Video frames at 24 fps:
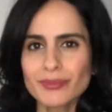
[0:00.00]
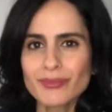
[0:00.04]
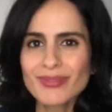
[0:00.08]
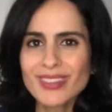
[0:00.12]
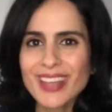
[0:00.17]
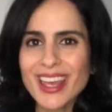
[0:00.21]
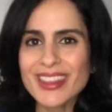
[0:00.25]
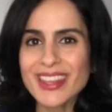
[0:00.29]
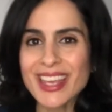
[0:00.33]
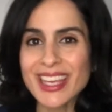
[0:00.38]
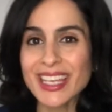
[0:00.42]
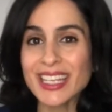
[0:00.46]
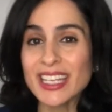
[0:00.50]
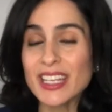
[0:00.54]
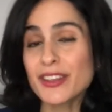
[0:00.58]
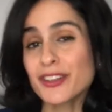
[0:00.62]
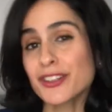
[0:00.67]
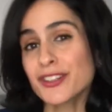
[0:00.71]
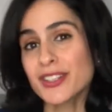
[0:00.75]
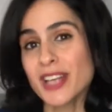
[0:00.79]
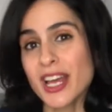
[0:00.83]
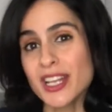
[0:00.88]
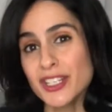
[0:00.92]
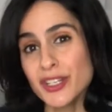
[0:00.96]
they can
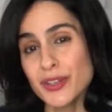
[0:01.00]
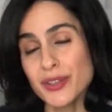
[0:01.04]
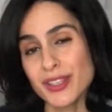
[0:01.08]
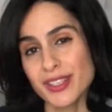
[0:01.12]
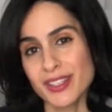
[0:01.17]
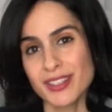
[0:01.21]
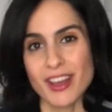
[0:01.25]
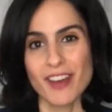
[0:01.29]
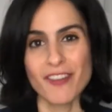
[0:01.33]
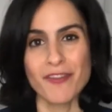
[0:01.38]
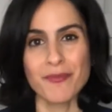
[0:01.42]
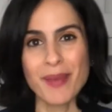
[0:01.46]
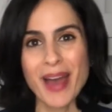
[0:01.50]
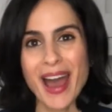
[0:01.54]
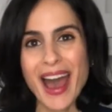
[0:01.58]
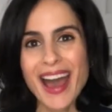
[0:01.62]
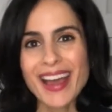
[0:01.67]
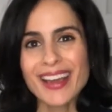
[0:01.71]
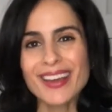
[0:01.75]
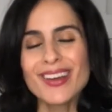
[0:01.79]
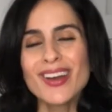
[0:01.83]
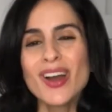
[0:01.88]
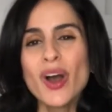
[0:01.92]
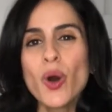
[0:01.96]
either send you the stuff
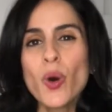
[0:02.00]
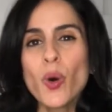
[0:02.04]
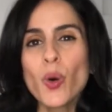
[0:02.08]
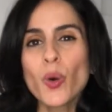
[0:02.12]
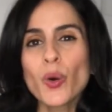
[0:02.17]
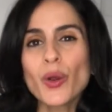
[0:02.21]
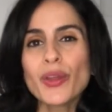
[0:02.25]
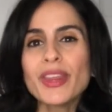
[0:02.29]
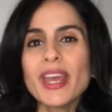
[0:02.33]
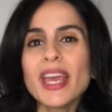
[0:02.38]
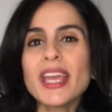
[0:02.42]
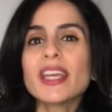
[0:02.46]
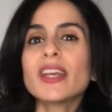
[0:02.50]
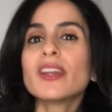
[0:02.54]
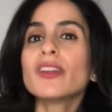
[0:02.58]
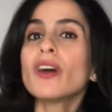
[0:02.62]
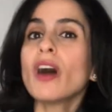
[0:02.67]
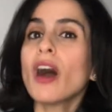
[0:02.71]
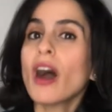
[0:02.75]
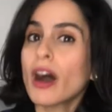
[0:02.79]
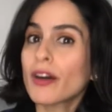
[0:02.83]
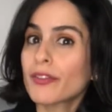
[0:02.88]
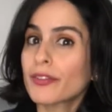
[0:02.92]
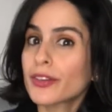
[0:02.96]
back or they can
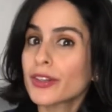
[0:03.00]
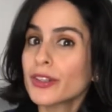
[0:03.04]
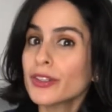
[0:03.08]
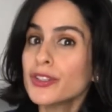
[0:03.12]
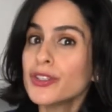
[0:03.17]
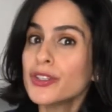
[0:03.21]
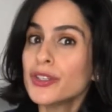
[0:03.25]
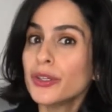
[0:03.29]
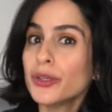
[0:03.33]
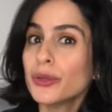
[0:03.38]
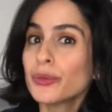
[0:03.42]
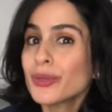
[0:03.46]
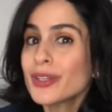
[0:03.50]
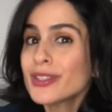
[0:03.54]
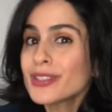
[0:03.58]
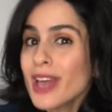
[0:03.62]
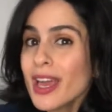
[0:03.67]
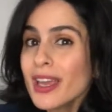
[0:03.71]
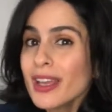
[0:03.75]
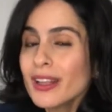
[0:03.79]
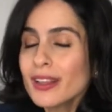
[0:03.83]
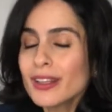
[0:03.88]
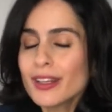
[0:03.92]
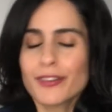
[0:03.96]
offer to
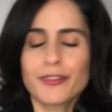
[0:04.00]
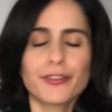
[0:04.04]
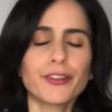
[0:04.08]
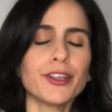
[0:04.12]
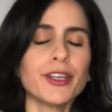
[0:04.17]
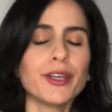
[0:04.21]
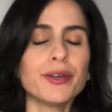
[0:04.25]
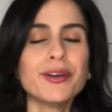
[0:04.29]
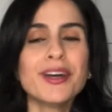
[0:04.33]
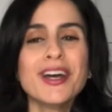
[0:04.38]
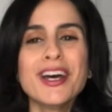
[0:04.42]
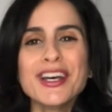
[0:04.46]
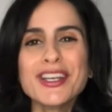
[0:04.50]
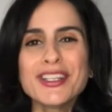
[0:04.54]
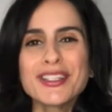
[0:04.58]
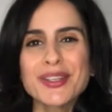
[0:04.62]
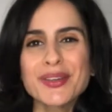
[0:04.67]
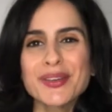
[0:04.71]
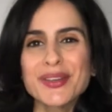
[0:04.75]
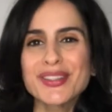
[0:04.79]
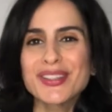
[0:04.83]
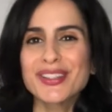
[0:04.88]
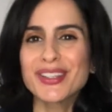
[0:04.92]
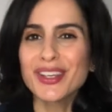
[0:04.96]
recycle it for you.
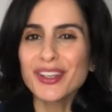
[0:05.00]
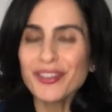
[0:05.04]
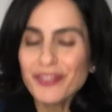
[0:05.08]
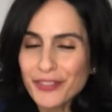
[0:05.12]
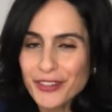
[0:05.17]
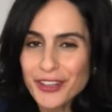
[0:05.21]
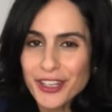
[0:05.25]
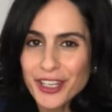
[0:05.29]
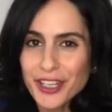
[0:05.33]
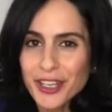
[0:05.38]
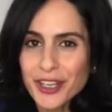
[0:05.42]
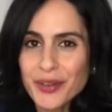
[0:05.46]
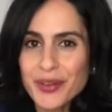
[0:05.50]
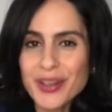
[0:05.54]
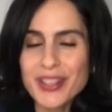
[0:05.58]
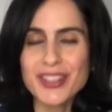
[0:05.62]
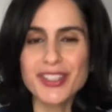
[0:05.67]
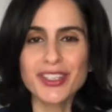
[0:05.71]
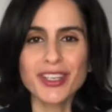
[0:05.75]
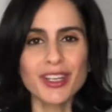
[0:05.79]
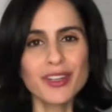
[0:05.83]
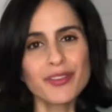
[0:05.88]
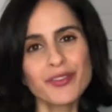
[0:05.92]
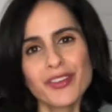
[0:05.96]
So it's good for you,
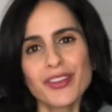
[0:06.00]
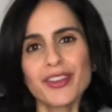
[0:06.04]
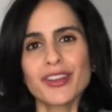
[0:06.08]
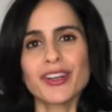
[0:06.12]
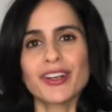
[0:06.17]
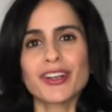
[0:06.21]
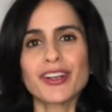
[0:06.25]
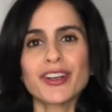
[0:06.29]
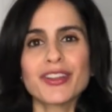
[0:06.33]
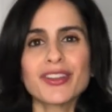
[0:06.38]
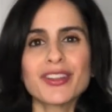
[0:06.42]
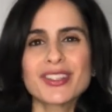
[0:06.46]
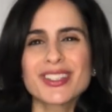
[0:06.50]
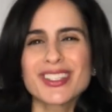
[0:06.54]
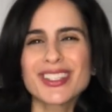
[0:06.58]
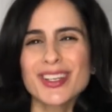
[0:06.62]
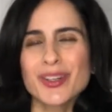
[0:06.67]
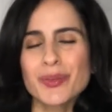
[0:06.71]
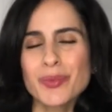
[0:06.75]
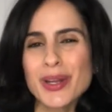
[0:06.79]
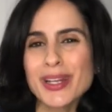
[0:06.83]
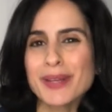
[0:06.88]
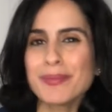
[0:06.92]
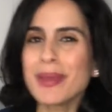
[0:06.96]
it's good for the earth, it's a
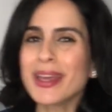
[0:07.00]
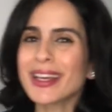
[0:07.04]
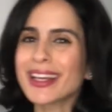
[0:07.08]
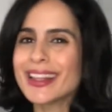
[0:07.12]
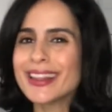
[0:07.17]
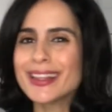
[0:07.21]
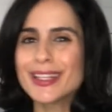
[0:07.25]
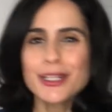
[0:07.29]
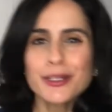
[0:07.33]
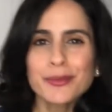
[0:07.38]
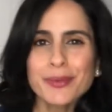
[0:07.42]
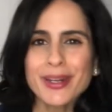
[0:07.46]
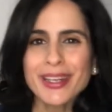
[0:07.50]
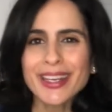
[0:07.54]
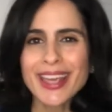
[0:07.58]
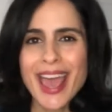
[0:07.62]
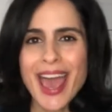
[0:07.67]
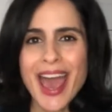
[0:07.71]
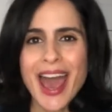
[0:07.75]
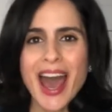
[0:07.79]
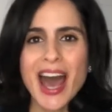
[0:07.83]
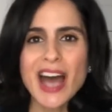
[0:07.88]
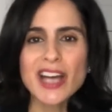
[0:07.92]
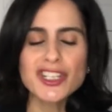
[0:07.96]
good way to make a little bit of
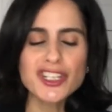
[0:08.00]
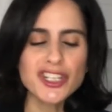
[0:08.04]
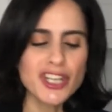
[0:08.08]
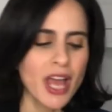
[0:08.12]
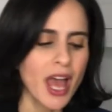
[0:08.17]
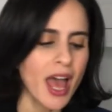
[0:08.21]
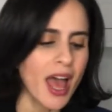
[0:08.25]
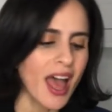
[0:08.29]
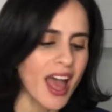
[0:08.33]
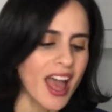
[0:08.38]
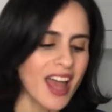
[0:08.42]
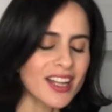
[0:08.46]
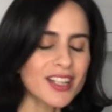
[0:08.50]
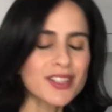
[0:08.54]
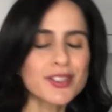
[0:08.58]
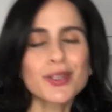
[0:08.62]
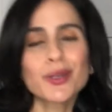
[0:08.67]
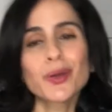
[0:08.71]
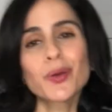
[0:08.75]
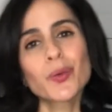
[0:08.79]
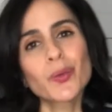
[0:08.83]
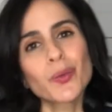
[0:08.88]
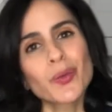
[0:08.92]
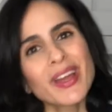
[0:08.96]
cash, and it's
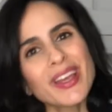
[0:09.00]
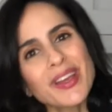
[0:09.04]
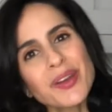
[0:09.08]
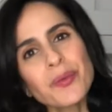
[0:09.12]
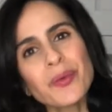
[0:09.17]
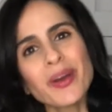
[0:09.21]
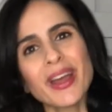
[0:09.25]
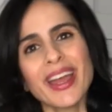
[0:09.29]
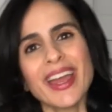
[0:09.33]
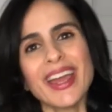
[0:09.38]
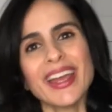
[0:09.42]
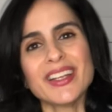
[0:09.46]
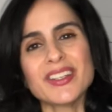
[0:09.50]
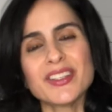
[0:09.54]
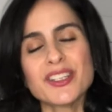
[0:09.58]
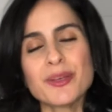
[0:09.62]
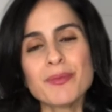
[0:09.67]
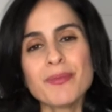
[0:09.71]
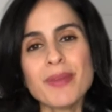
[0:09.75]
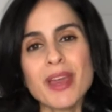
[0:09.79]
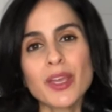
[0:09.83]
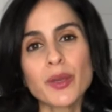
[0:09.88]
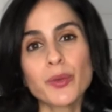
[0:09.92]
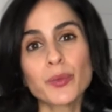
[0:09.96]
a great way to
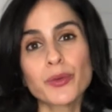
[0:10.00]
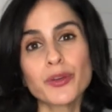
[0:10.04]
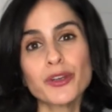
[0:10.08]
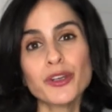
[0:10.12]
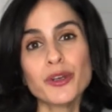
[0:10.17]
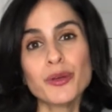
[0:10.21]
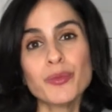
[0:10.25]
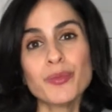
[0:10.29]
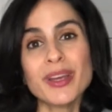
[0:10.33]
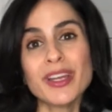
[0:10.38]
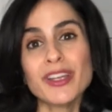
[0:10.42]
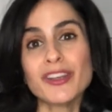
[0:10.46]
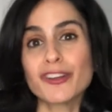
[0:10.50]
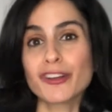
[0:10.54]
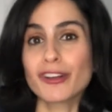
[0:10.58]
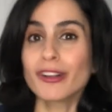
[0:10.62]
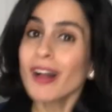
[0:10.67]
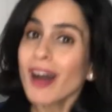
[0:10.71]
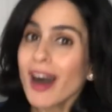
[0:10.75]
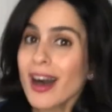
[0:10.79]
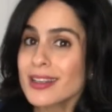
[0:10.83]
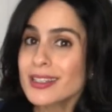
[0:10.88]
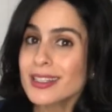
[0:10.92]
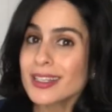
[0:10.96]
make room in your
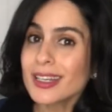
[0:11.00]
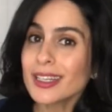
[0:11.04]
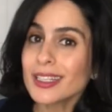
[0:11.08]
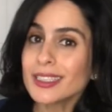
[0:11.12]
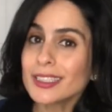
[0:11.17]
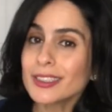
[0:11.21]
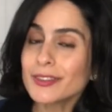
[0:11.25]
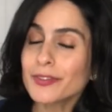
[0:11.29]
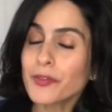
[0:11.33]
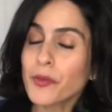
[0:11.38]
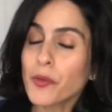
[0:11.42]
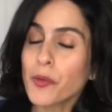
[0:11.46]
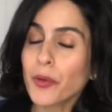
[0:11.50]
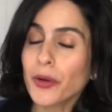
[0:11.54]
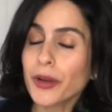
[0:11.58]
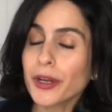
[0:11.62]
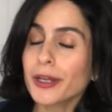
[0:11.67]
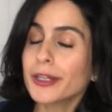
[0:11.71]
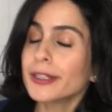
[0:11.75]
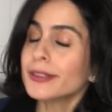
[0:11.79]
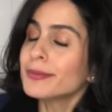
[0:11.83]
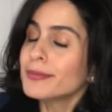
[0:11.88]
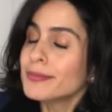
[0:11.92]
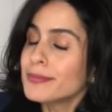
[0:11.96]
closet
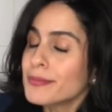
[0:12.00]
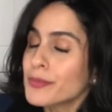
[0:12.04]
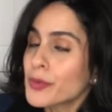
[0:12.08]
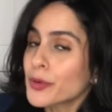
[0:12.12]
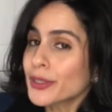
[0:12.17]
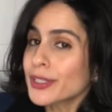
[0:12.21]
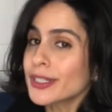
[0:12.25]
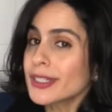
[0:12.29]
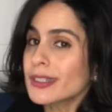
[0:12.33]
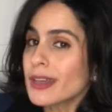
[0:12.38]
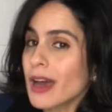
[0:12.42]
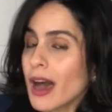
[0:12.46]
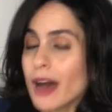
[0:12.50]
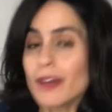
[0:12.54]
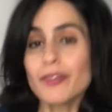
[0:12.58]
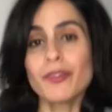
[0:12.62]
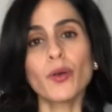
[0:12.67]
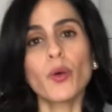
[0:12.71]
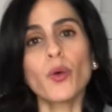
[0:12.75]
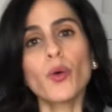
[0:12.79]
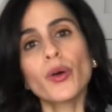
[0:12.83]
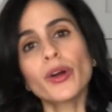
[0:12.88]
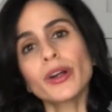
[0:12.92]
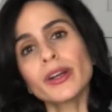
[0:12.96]
for more
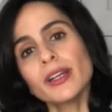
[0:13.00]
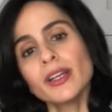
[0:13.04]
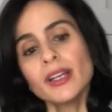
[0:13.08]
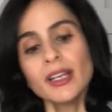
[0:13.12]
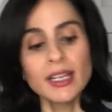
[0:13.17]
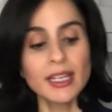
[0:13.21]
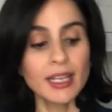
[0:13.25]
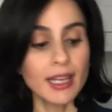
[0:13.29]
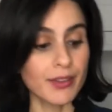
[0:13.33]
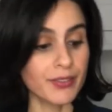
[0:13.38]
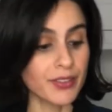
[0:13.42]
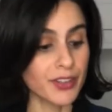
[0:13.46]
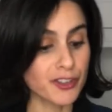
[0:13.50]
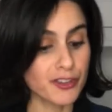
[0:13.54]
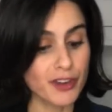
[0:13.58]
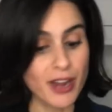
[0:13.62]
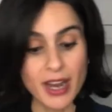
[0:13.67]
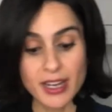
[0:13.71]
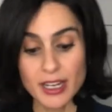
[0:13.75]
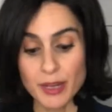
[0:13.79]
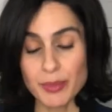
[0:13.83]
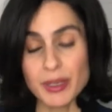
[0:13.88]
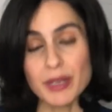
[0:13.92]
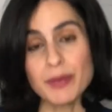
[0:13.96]
stuff, or if you're
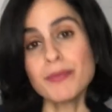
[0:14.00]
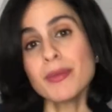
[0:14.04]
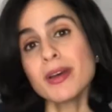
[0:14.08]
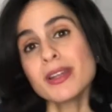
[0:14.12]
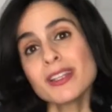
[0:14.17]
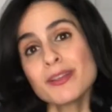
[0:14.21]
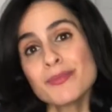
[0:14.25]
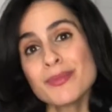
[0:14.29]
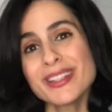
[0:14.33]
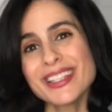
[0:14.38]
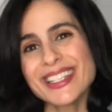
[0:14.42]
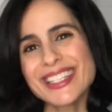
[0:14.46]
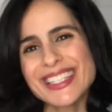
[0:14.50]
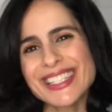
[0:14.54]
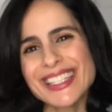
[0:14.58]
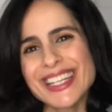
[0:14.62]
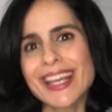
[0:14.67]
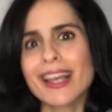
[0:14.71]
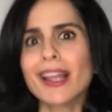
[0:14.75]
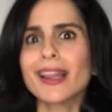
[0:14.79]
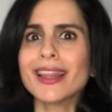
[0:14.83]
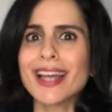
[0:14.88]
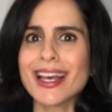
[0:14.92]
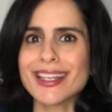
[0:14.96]
trying to be
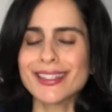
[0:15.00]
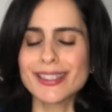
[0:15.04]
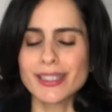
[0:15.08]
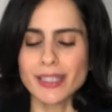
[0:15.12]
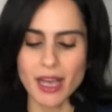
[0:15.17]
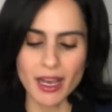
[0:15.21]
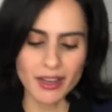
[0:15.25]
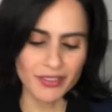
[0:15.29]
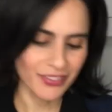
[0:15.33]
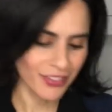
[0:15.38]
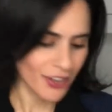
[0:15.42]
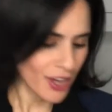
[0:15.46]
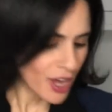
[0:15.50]
minimalistic, less stuff.